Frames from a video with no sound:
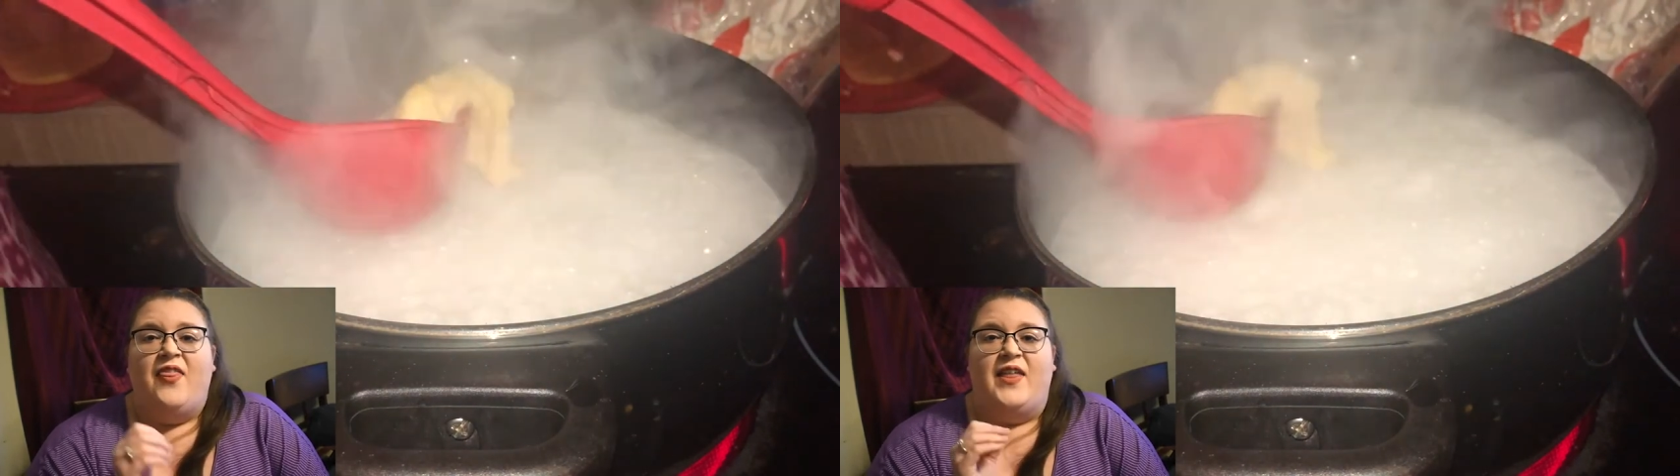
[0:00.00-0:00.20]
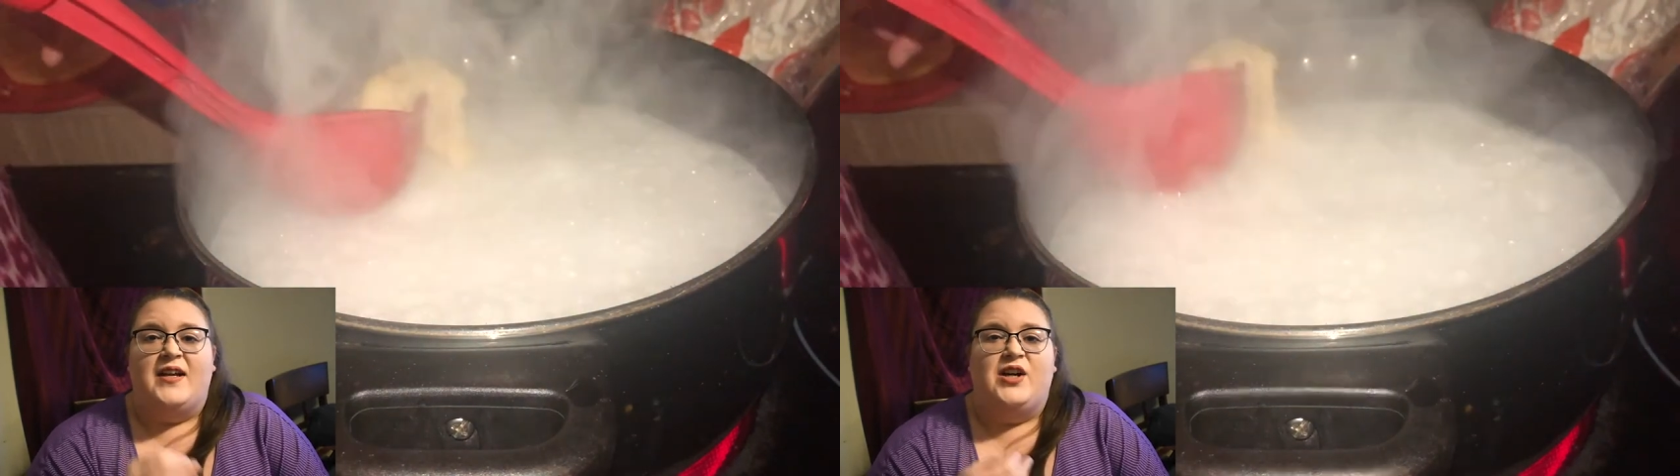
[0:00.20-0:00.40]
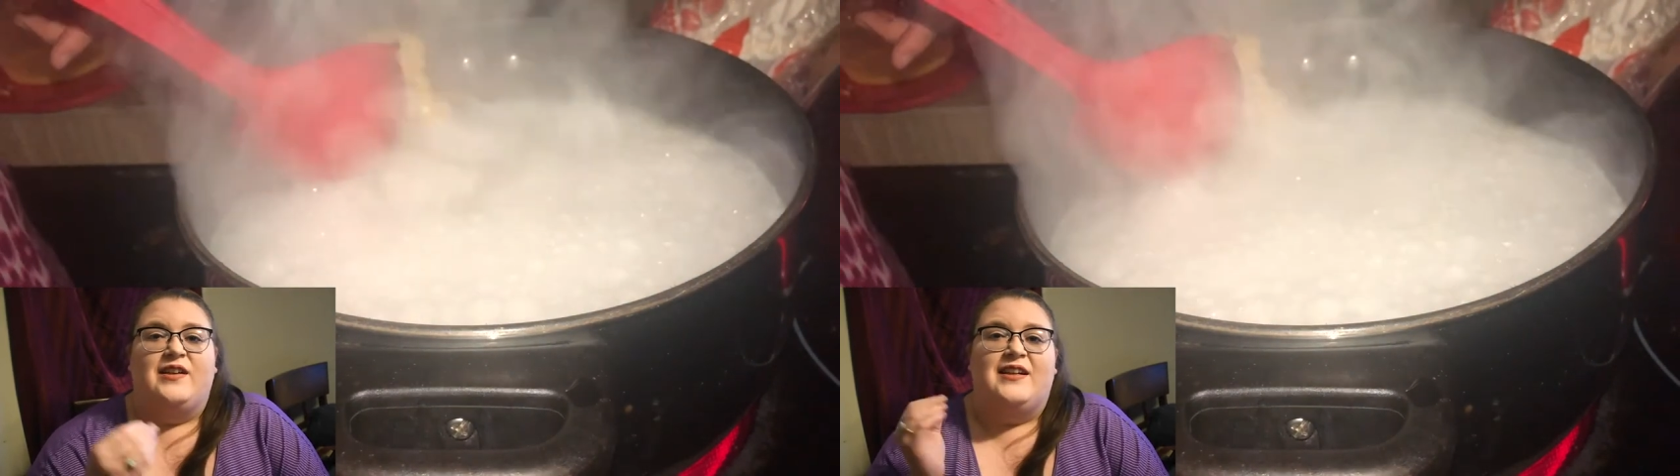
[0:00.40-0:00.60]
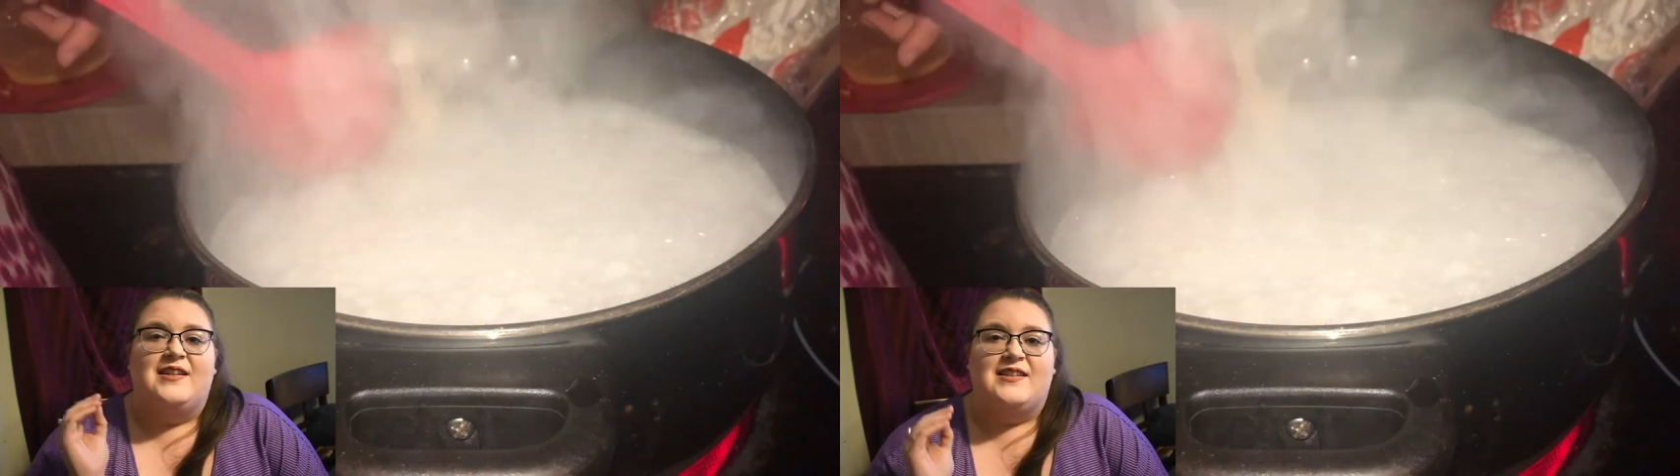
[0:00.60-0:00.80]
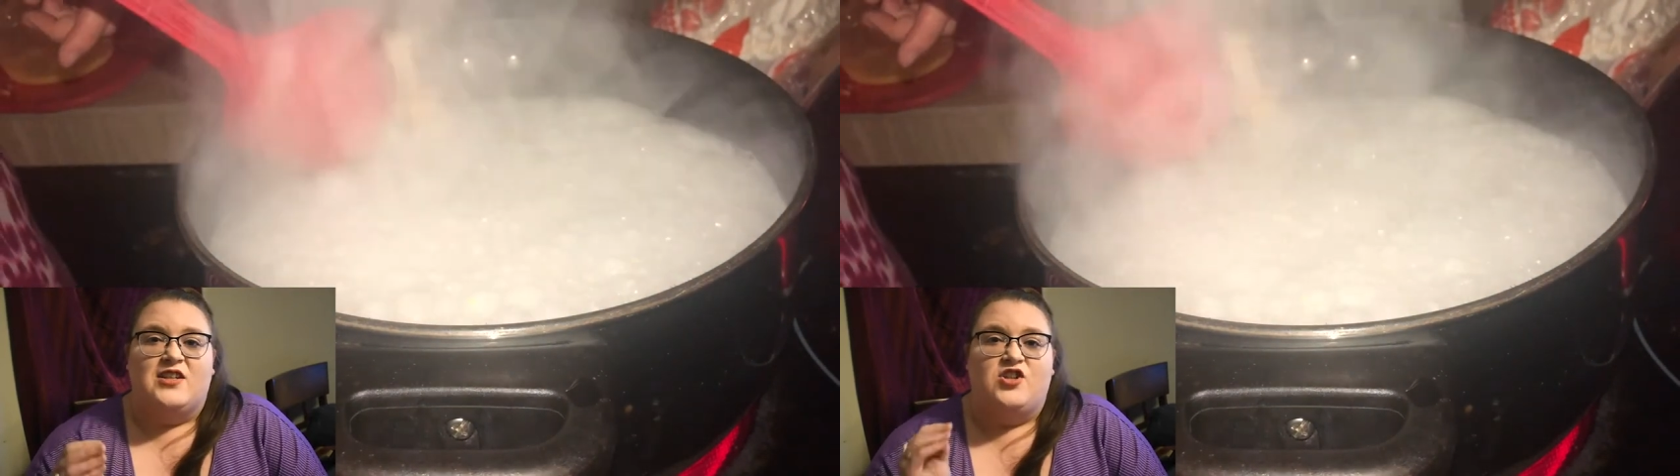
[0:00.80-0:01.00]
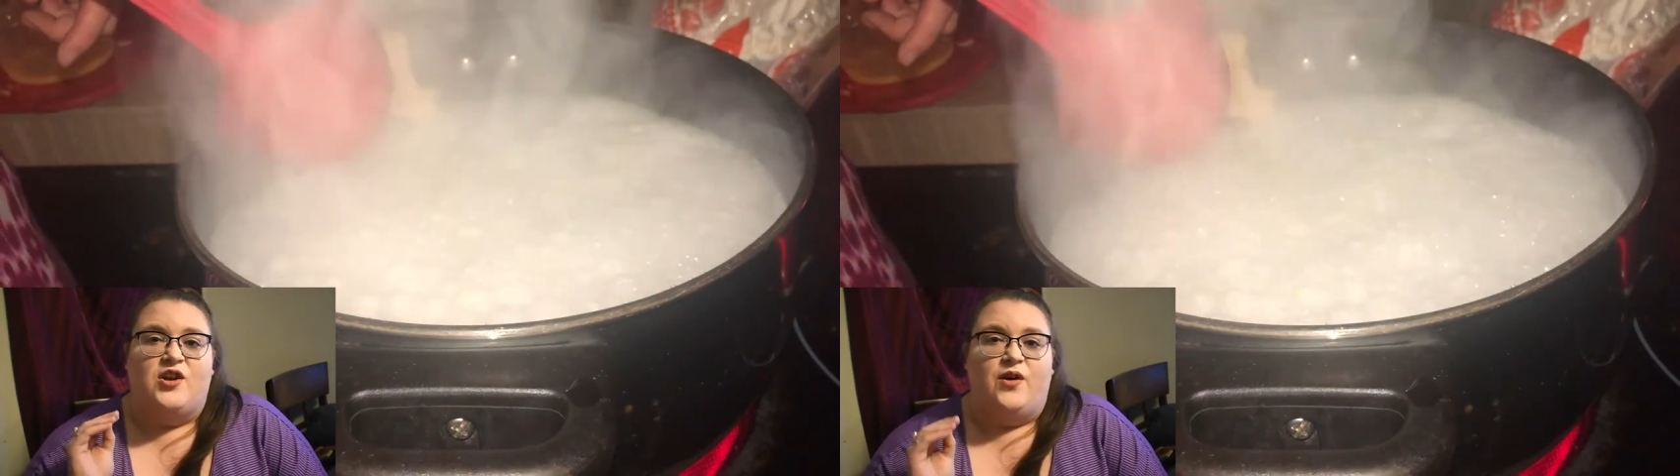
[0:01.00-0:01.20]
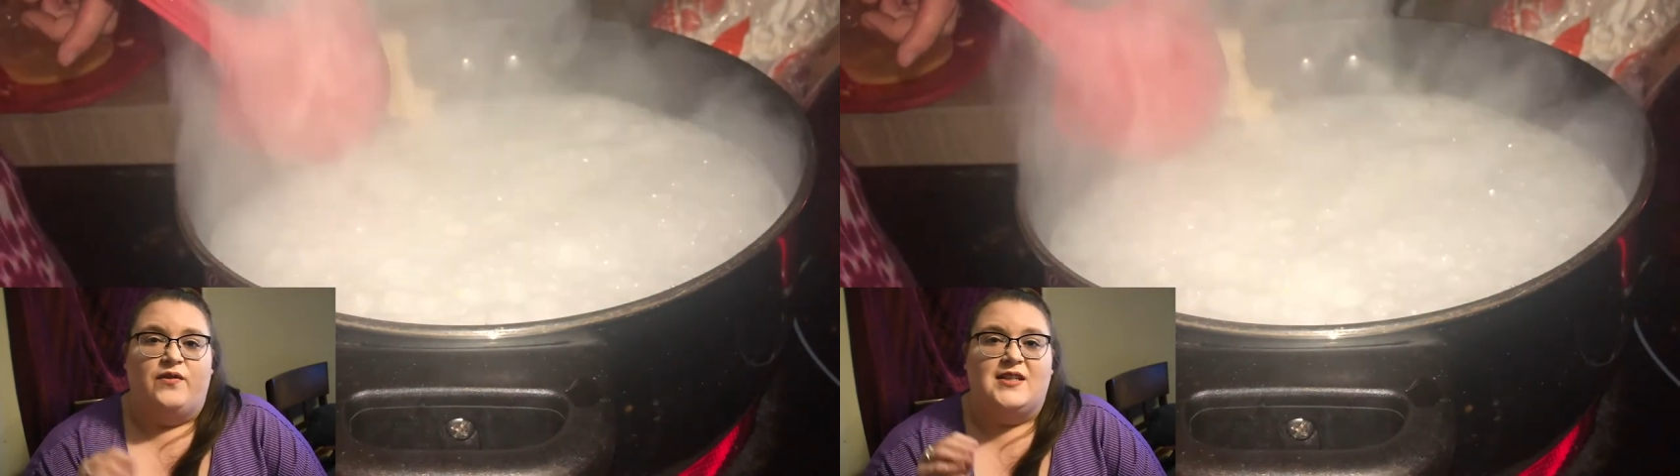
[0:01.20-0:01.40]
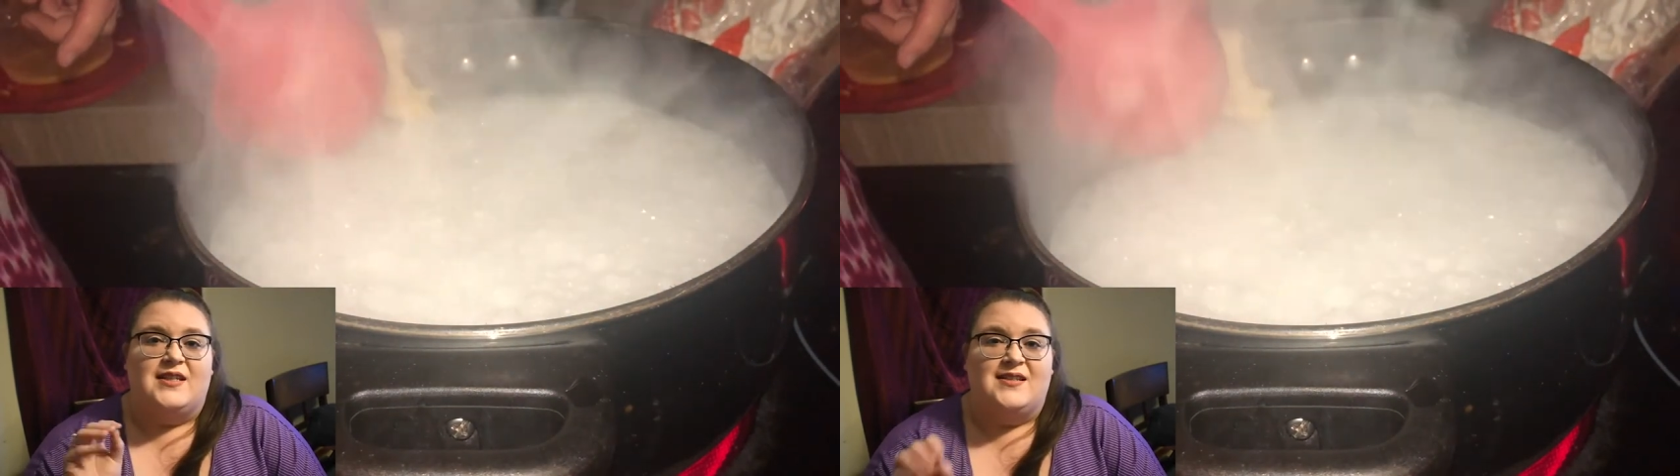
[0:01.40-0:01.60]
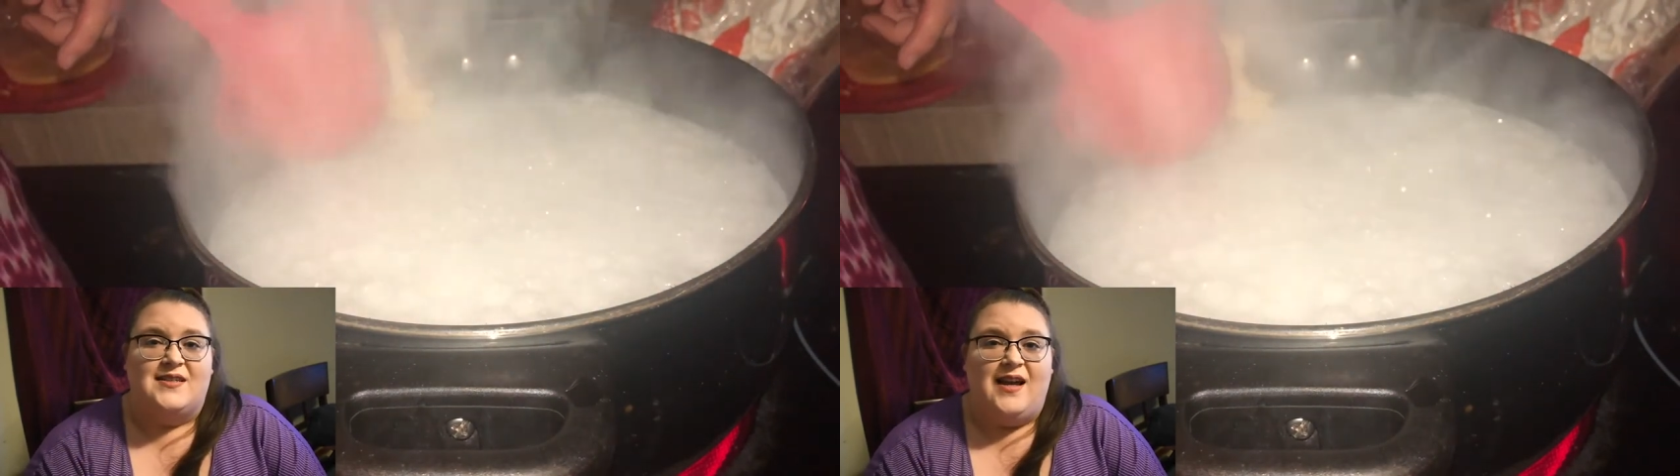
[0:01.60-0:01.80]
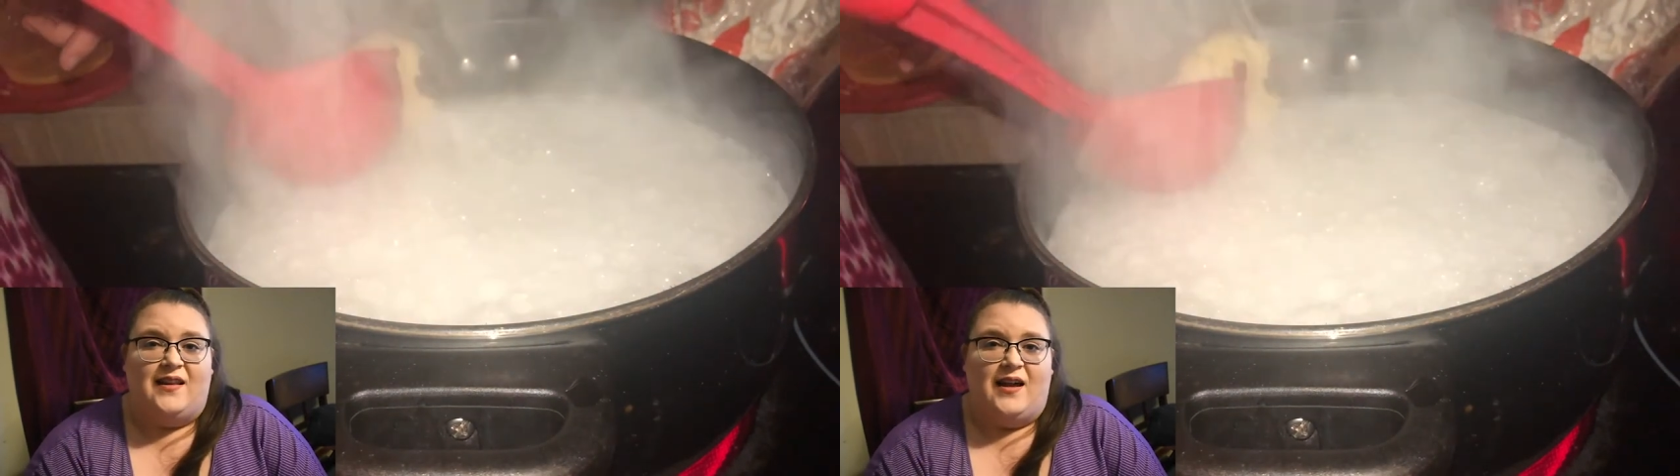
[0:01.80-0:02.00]
they turned their attention over to
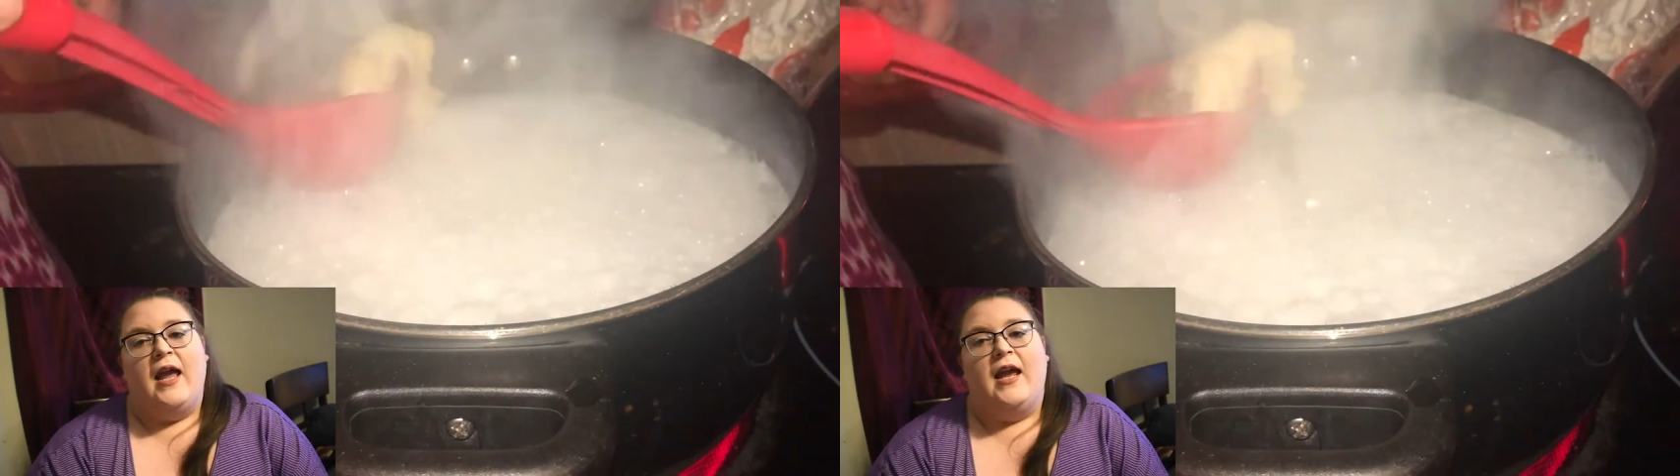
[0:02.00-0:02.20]
Stella.